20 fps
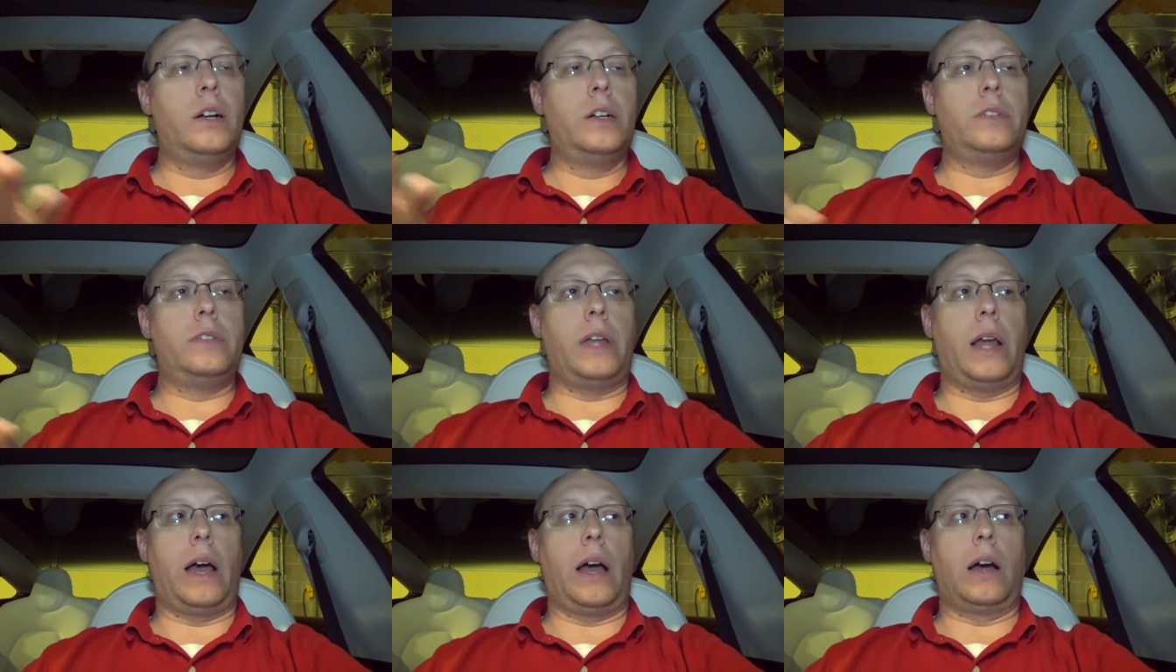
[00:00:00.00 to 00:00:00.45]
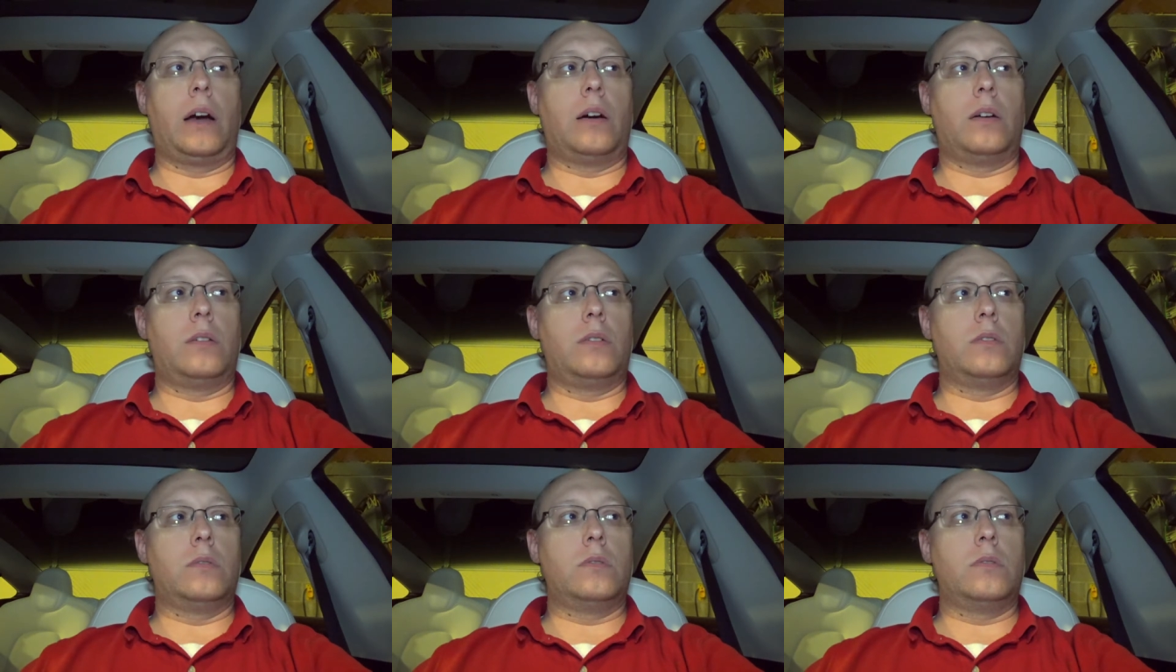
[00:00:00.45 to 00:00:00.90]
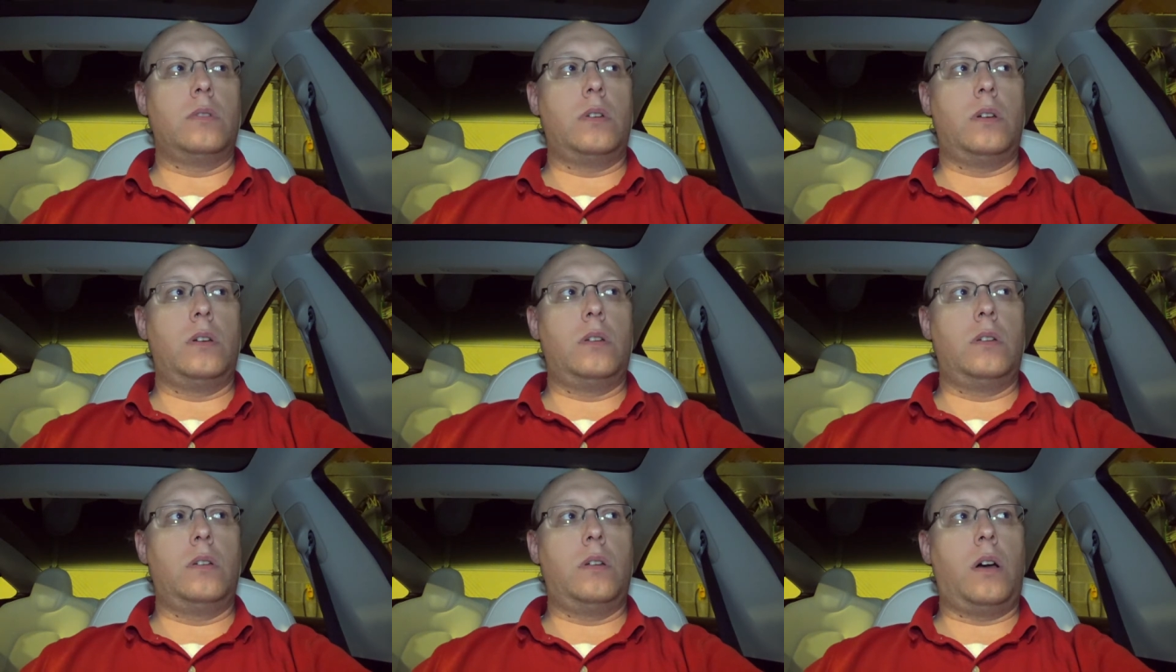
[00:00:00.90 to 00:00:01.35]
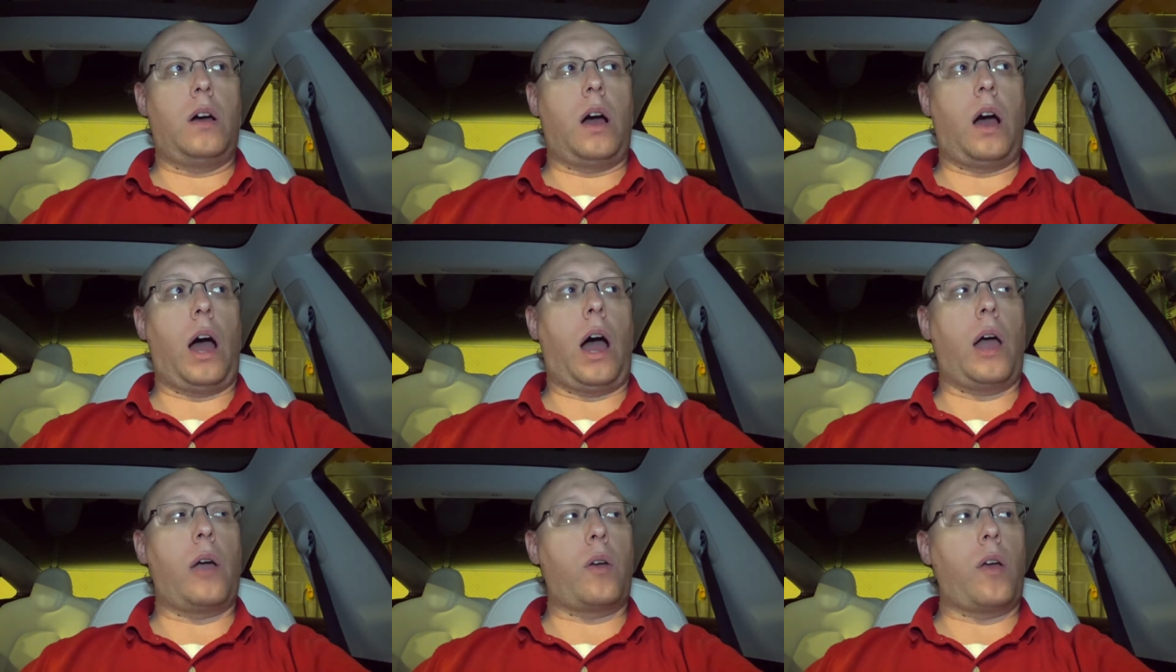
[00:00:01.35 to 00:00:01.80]
Now,
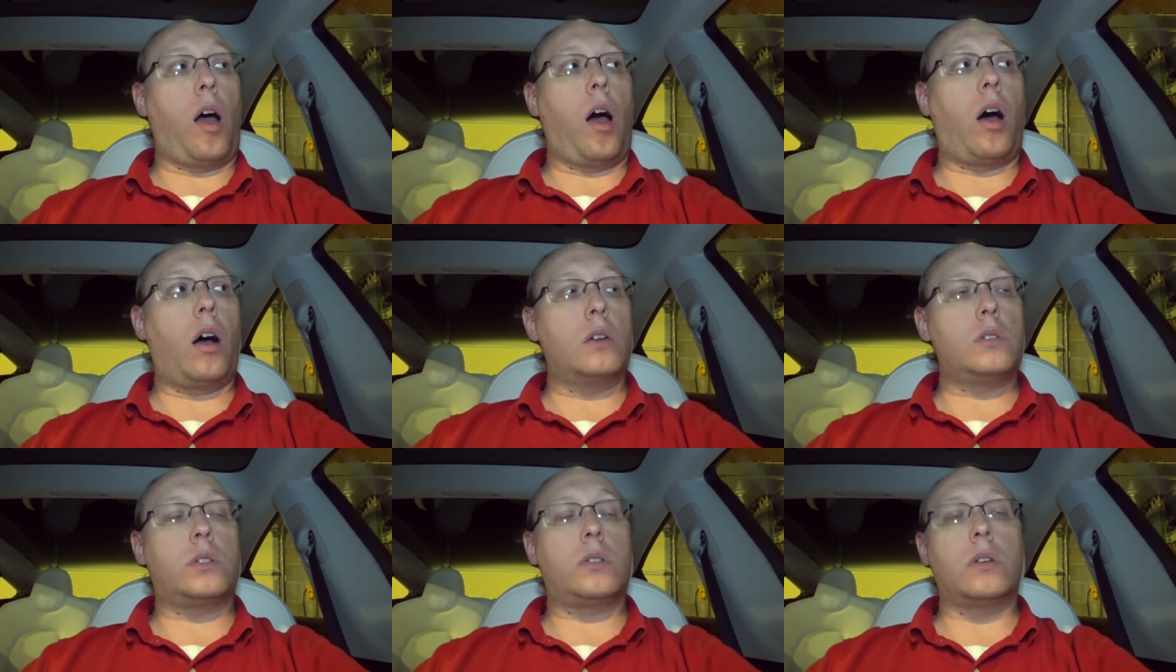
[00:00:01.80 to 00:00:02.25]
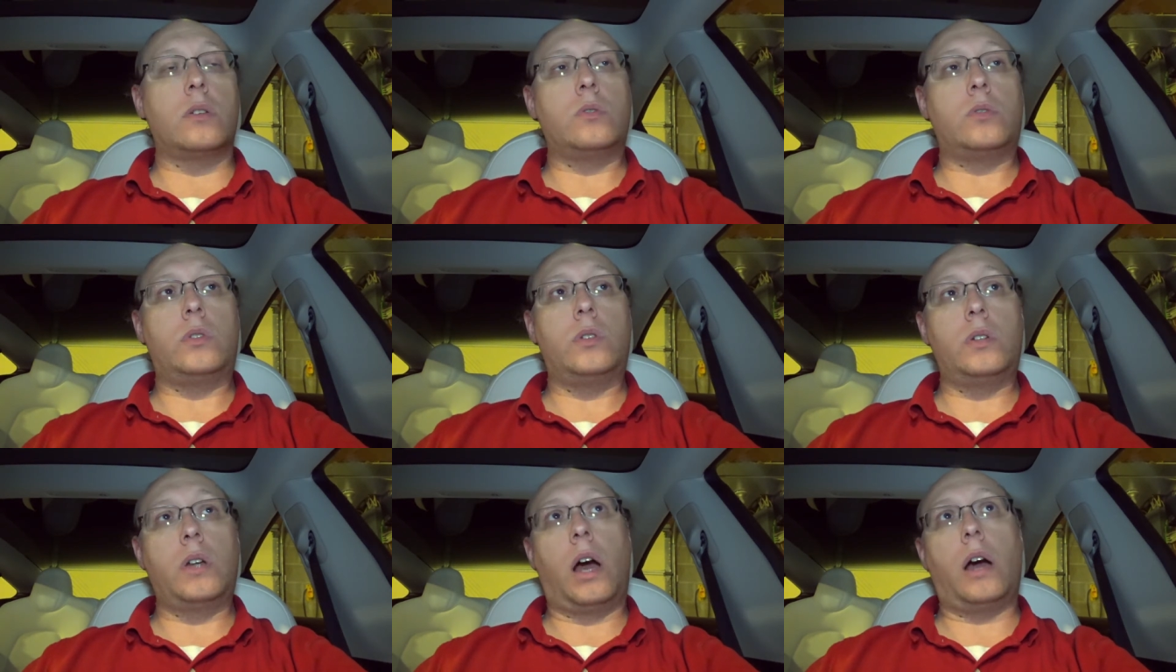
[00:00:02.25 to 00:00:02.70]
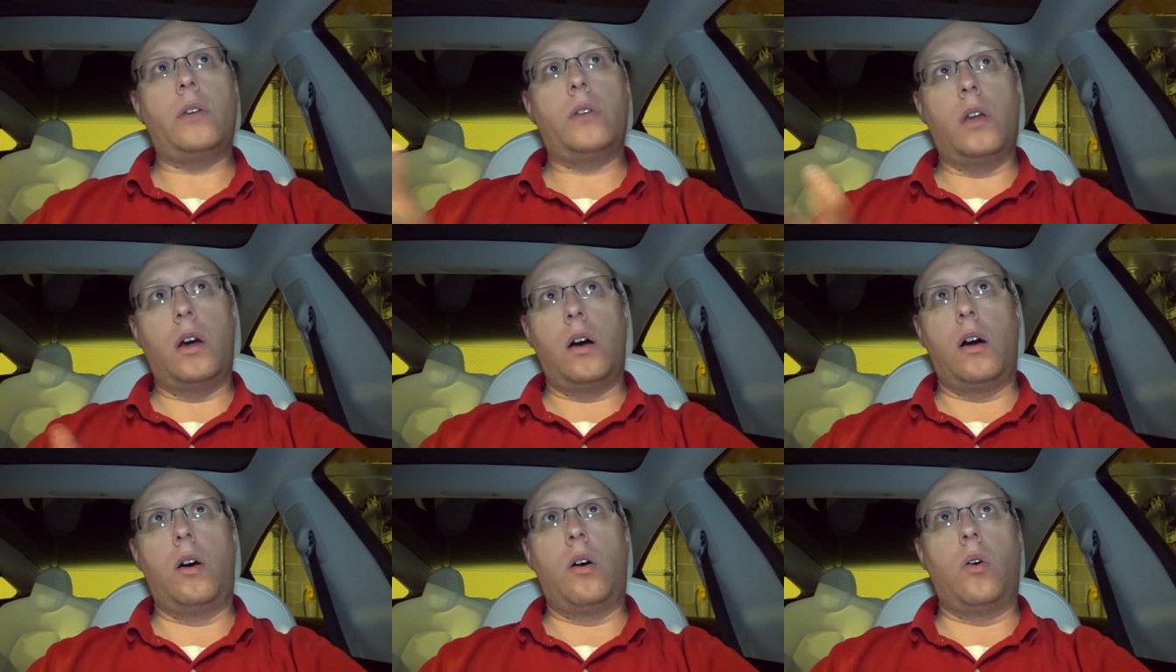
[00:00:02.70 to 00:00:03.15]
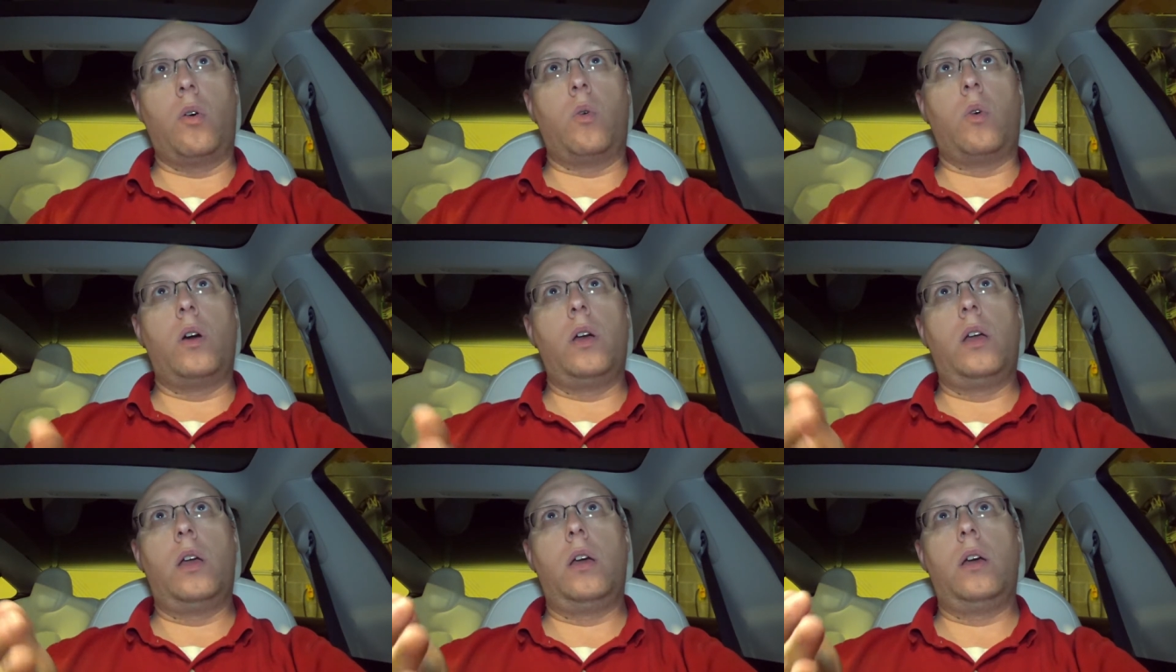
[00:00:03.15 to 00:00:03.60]
I also do not
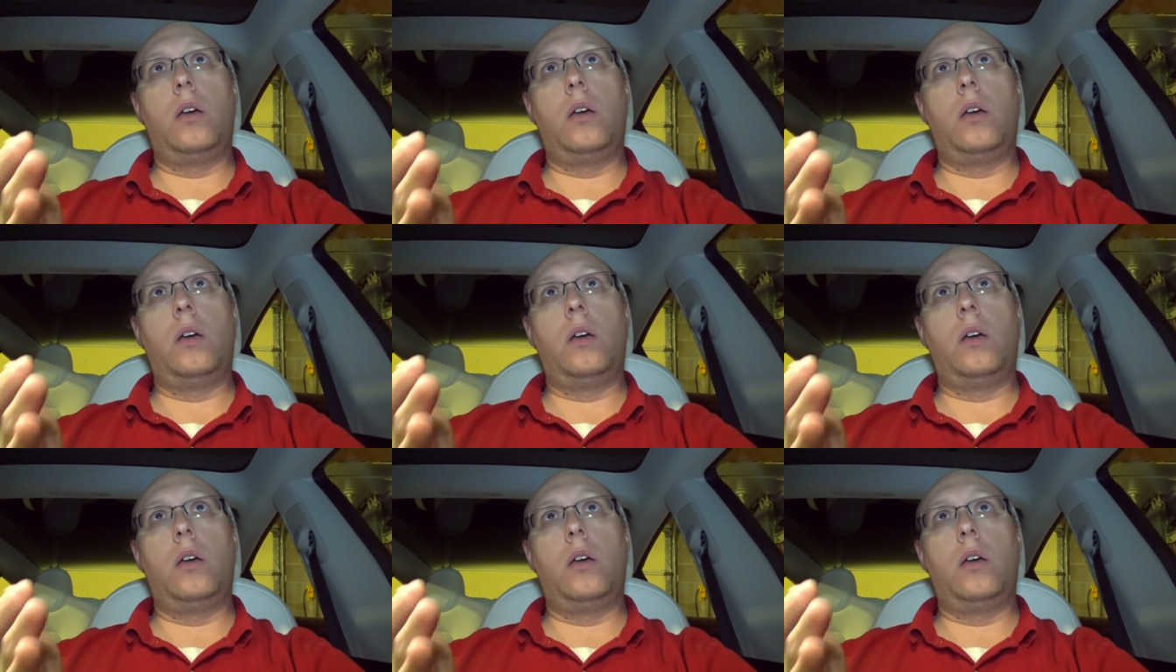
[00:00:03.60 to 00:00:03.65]
know,